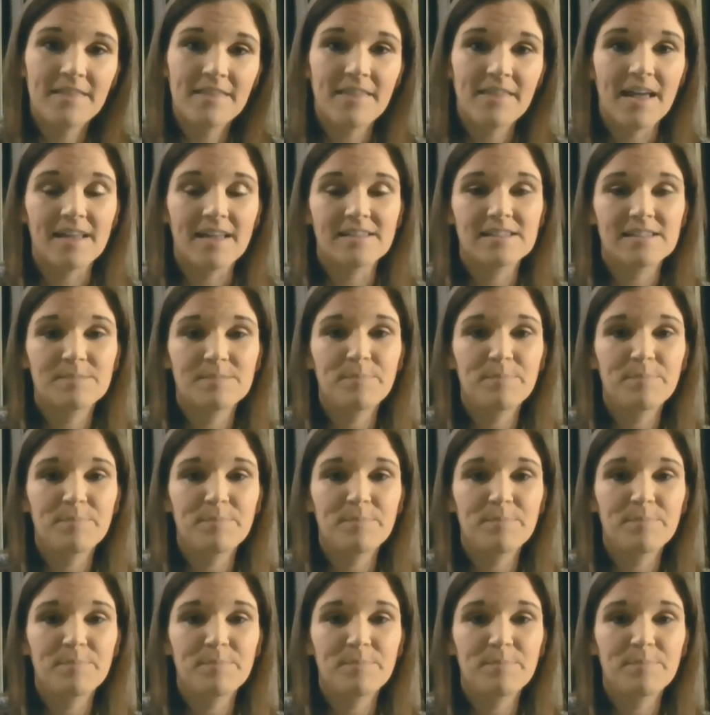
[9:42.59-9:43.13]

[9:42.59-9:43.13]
That's